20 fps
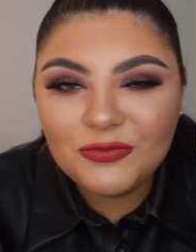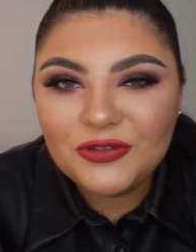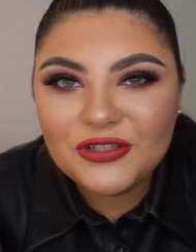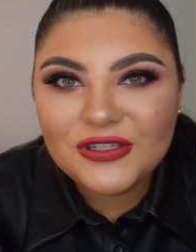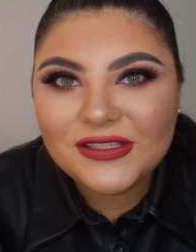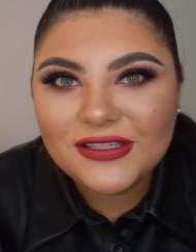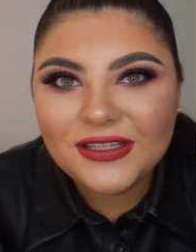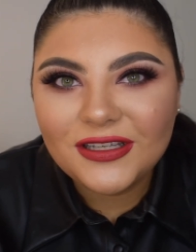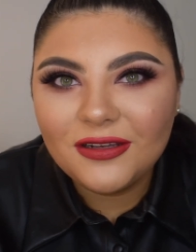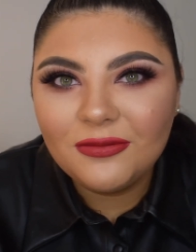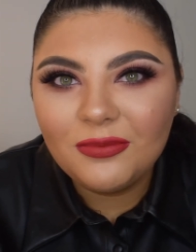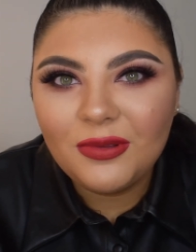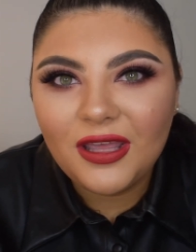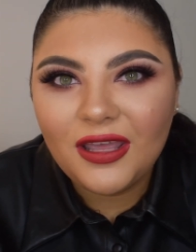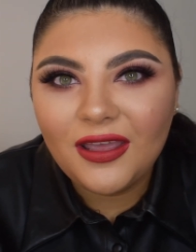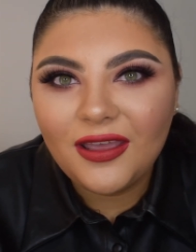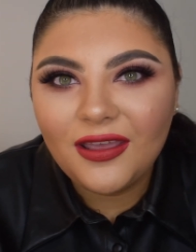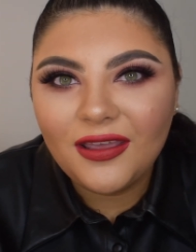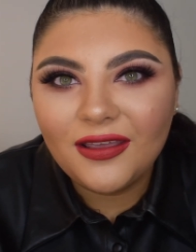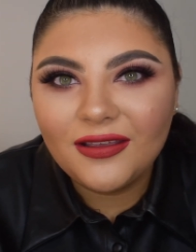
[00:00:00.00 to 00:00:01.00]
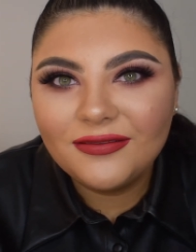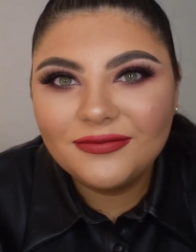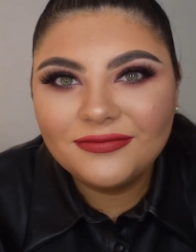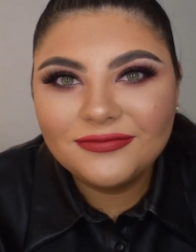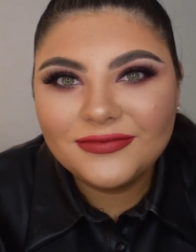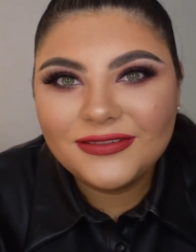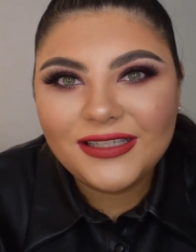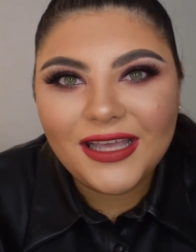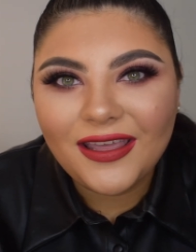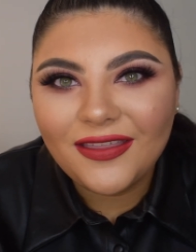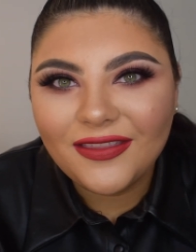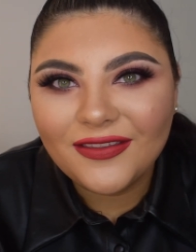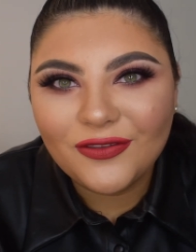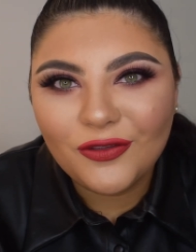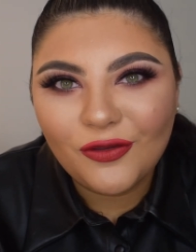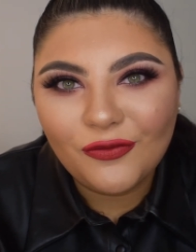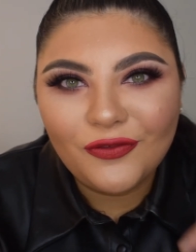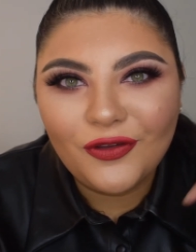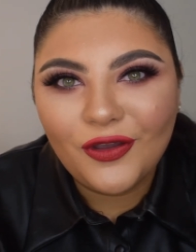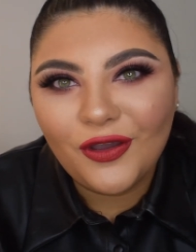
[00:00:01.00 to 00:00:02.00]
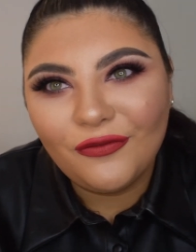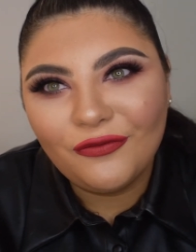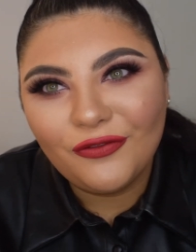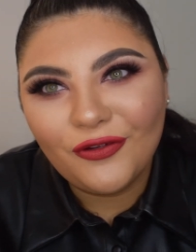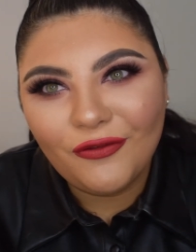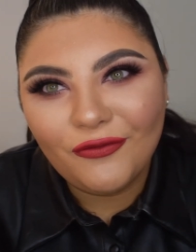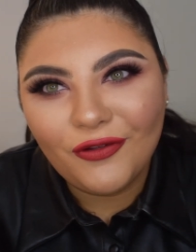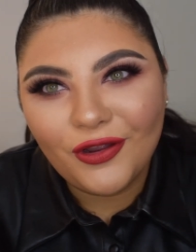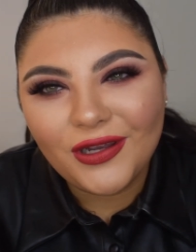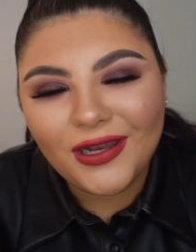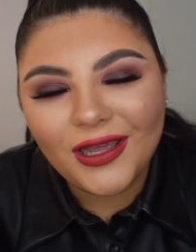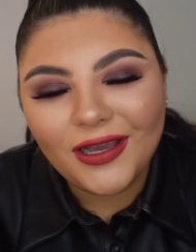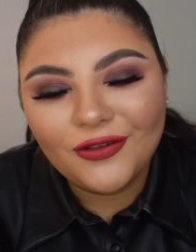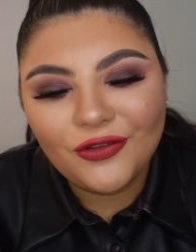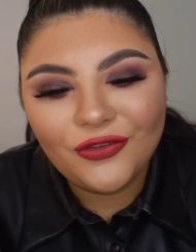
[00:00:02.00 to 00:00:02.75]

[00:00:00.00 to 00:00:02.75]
just gonna be taking this off and going for a run now,